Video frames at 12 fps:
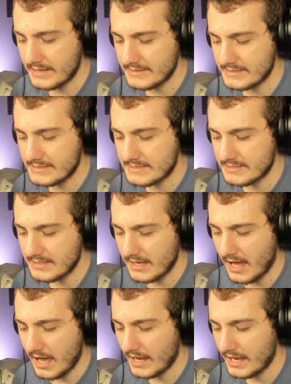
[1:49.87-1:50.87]

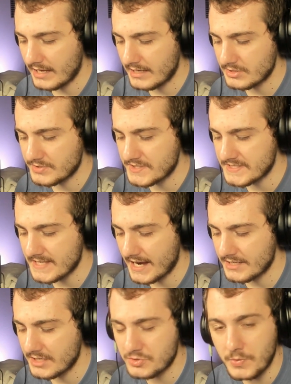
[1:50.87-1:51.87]
And I
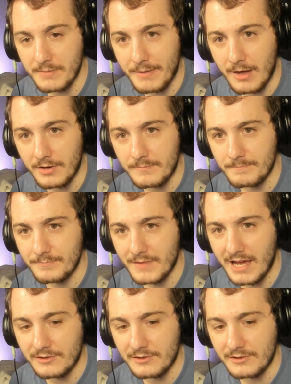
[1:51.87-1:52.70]
decided to tweet about it.